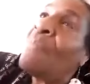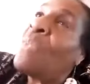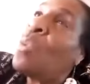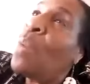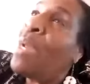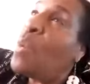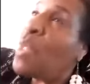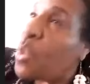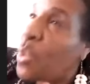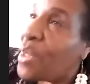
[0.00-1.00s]
where the
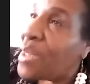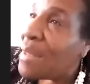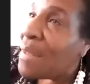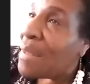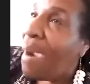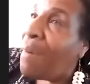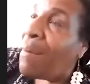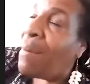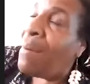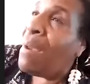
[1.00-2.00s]
resources
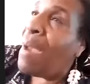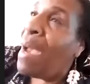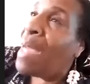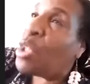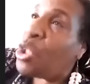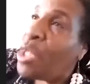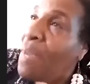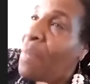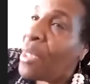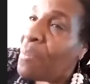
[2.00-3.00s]
are, and
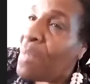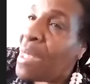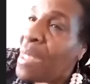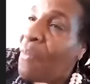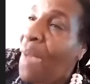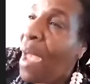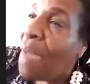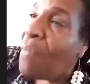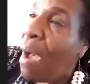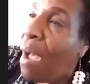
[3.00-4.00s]
shame on me if I
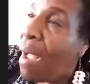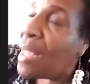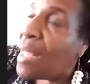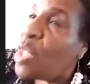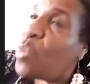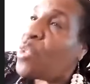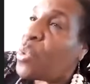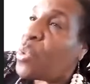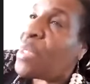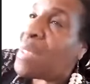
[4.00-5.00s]
have all these
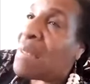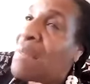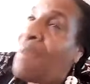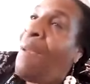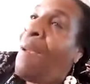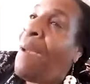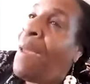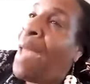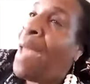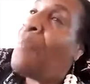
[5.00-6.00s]
resources
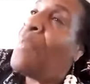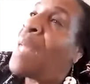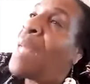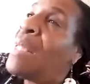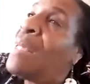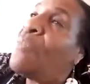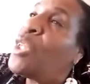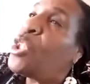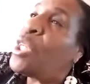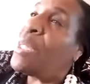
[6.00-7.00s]
and I'm not
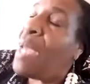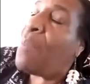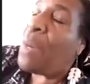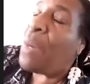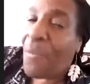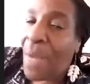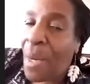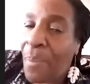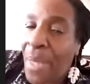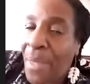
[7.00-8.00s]
leveraging them or
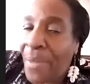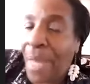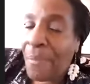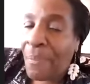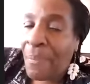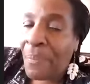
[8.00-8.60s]
developing them.